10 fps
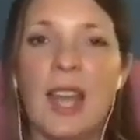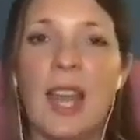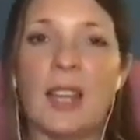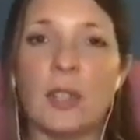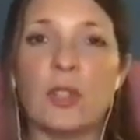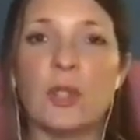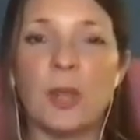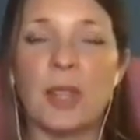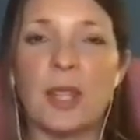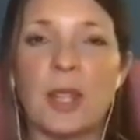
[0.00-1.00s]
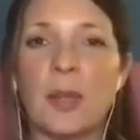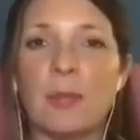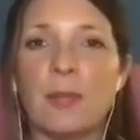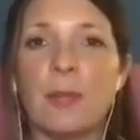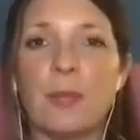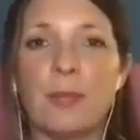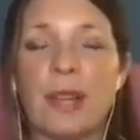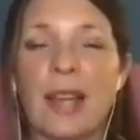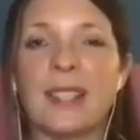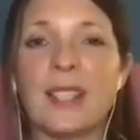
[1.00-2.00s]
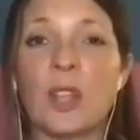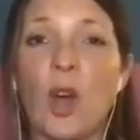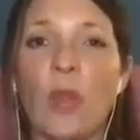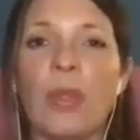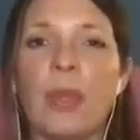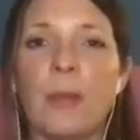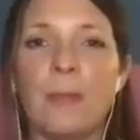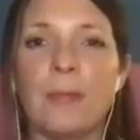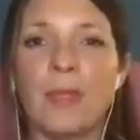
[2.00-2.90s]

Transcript: and you're doing the practice on them.